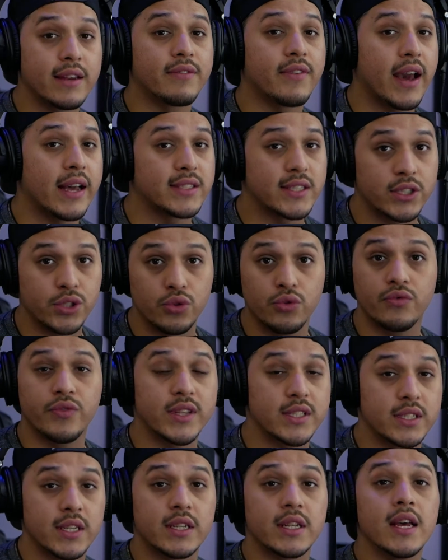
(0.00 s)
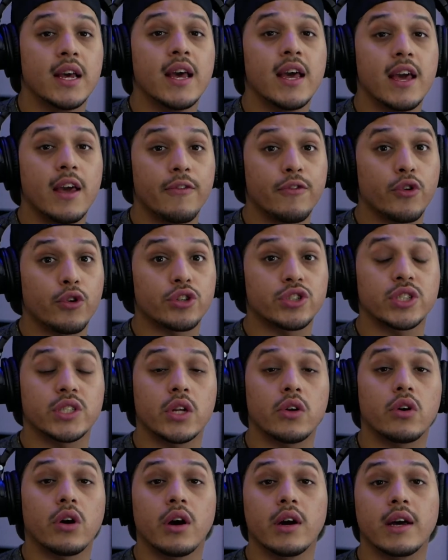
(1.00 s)
advise that you visit if you're
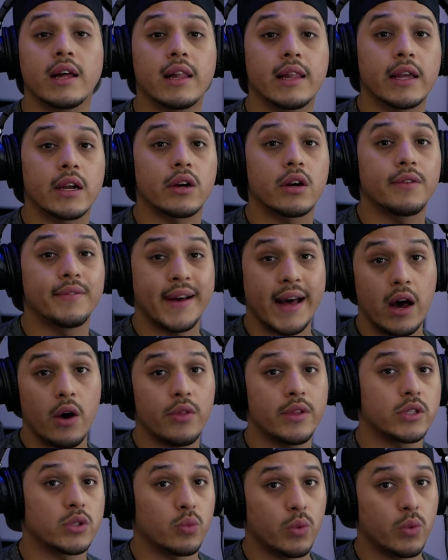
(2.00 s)
still unclear of how this